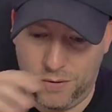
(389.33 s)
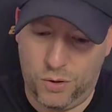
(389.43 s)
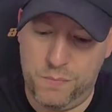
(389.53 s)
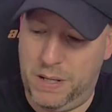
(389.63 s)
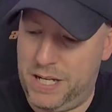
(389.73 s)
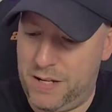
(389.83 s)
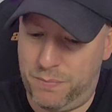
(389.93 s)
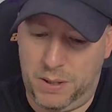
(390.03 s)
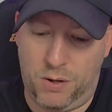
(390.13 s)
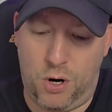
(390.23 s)

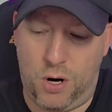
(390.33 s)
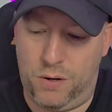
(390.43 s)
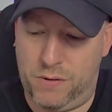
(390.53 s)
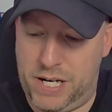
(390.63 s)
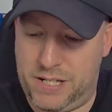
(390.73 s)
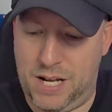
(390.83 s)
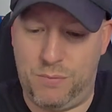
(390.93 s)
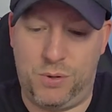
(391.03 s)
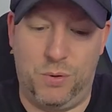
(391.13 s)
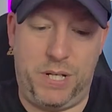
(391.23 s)
Unbelievable. All right, here
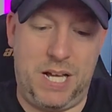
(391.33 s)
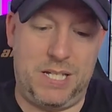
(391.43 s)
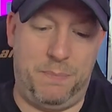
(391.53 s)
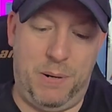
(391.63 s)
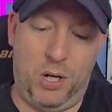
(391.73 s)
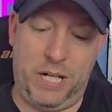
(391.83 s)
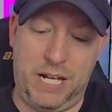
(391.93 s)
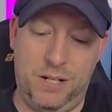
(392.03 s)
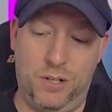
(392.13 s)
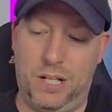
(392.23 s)
we go. Here's the
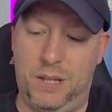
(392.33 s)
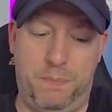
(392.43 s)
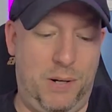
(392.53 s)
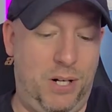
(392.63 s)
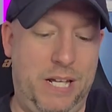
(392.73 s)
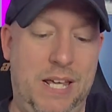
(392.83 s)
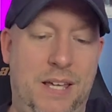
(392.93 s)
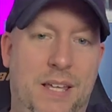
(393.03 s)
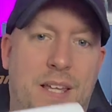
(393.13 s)
poly. Look at the poly